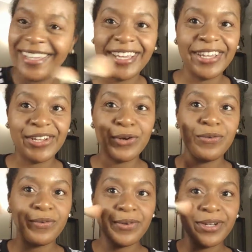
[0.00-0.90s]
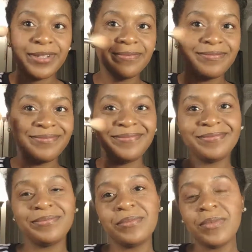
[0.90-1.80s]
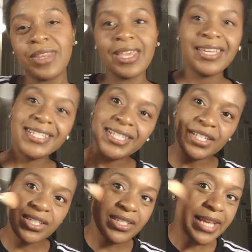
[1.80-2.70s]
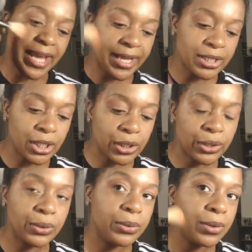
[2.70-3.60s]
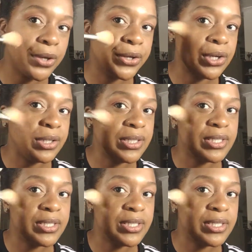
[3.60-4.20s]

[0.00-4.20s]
and go for it. See, this just adds a little girly